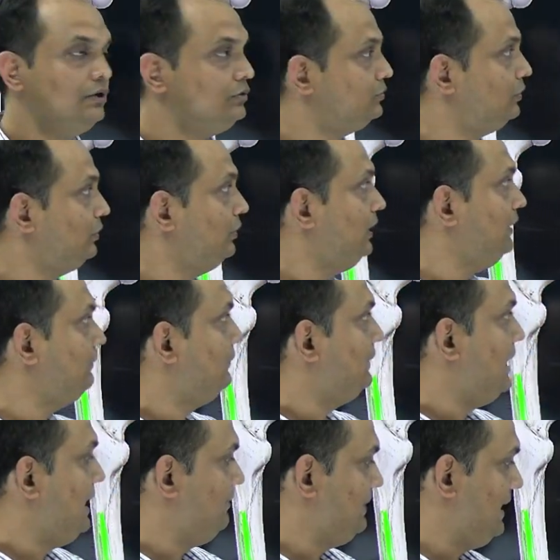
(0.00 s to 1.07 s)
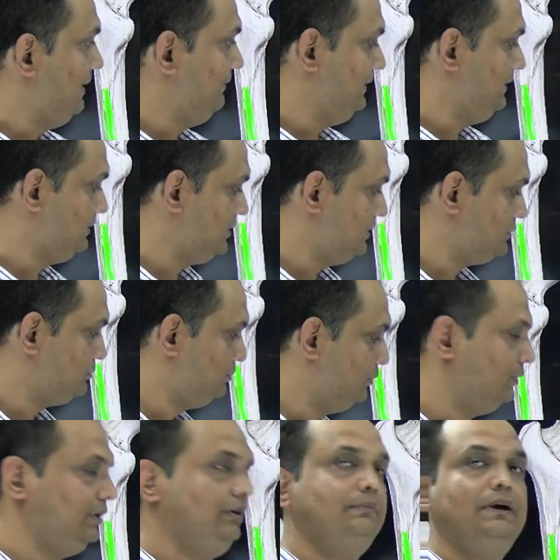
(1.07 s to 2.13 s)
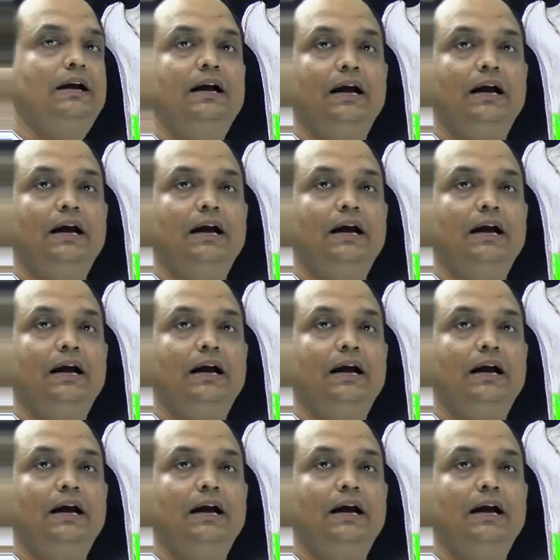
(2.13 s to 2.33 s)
So if I am having this bone in my